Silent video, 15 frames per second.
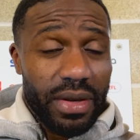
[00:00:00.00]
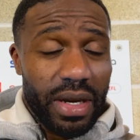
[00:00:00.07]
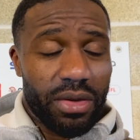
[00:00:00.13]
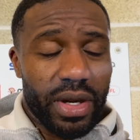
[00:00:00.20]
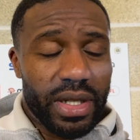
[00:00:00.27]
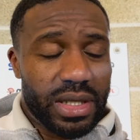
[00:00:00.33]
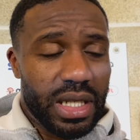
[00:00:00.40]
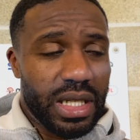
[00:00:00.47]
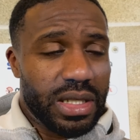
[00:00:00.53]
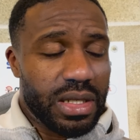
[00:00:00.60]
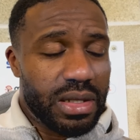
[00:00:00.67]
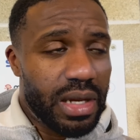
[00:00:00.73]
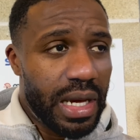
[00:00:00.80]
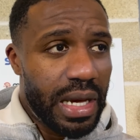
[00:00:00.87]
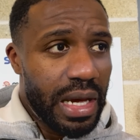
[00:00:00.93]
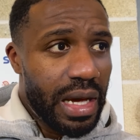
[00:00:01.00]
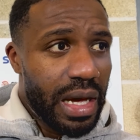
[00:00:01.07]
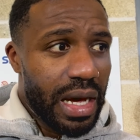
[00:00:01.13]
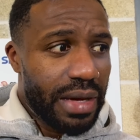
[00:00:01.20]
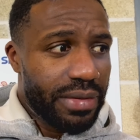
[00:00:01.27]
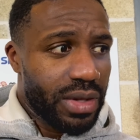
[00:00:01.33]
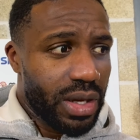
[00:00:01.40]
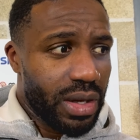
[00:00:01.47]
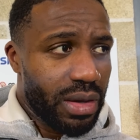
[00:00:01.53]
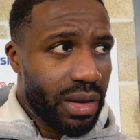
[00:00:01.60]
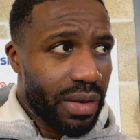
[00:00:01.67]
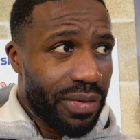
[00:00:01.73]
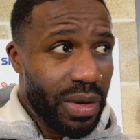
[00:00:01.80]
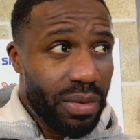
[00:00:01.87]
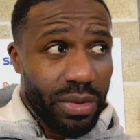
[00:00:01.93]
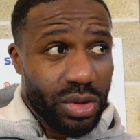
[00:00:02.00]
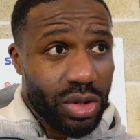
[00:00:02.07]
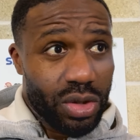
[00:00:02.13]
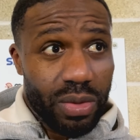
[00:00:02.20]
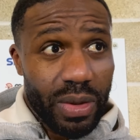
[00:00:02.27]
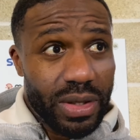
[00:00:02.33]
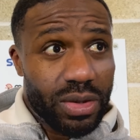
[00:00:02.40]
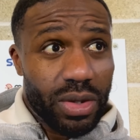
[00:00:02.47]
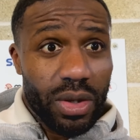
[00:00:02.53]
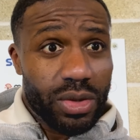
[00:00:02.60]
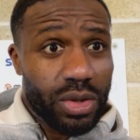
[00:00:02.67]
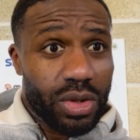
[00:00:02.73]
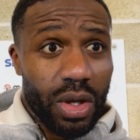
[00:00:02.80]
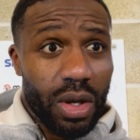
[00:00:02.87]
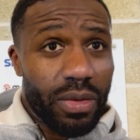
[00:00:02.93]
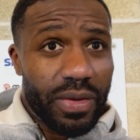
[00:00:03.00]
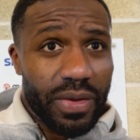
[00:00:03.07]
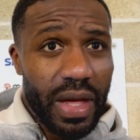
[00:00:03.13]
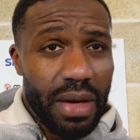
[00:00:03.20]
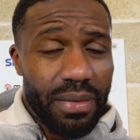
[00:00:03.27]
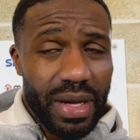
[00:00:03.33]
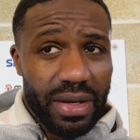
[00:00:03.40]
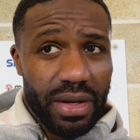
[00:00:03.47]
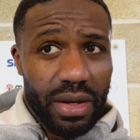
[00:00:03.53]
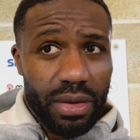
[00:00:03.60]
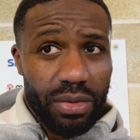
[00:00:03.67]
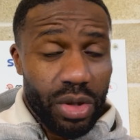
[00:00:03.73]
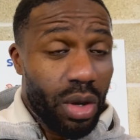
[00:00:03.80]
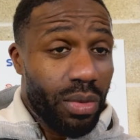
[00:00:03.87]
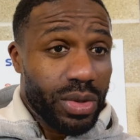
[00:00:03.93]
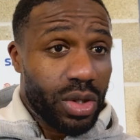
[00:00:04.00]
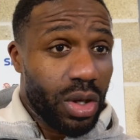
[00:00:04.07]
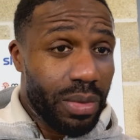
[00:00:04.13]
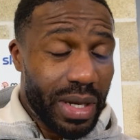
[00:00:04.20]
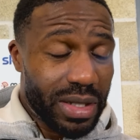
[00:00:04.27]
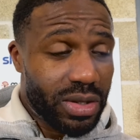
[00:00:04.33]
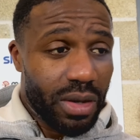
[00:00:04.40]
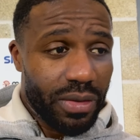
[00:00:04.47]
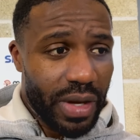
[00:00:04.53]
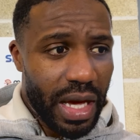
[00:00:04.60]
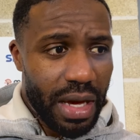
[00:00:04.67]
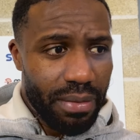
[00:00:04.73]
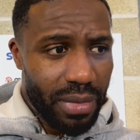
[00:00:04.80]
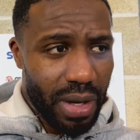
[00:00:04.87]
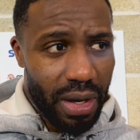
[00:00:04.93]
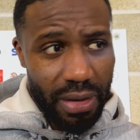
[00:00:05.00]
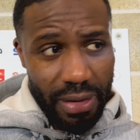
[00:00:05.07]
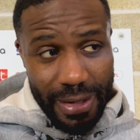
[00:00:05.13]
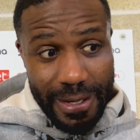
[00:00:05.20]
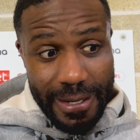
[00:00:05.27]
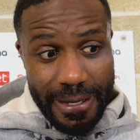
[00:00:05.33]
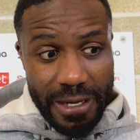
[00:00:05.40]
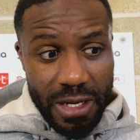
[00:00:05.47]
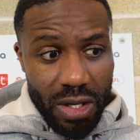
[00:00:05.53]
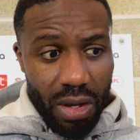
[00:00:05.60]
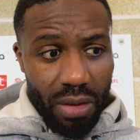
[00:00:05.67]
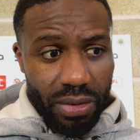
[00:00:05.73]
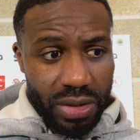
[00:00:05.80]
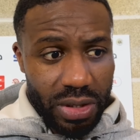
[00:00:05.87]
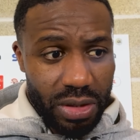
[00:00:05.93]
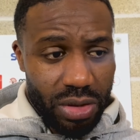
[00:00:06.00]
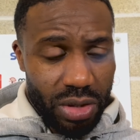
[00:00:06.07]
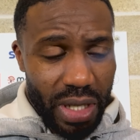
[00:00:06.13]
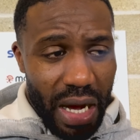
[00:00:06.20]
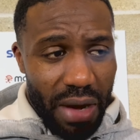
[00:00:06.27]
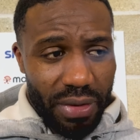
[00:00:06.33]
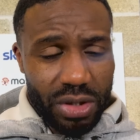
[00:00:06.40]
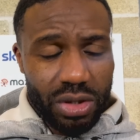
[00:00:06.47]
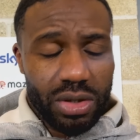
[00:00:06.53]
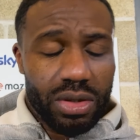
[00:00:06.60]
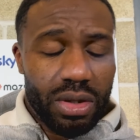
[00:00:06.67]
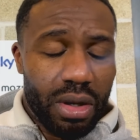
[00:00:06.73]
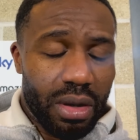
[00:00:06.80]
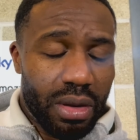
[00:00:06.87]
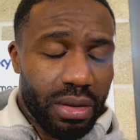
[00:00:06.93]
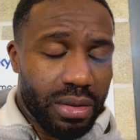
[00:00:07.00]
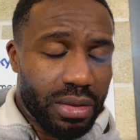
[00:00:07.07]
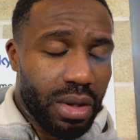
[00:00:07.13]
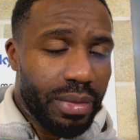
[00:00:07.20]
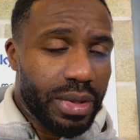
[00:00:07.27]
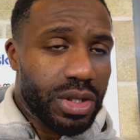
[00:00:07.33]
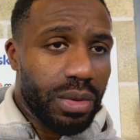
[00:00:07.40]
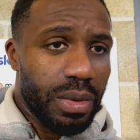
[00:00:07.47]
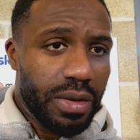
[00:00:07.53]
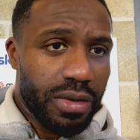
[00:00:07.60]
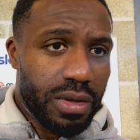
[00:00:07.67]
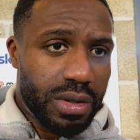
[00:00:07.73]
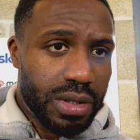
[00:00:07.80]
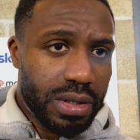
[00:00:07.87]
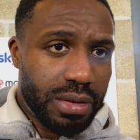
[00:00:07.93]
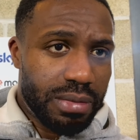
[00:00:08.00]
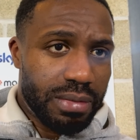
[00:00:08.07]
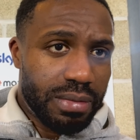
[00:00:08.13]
great season, and I think we just went toe-to-toe with them, and we know it was going to be a tough game, but obviously tonight was just not meant to be for us.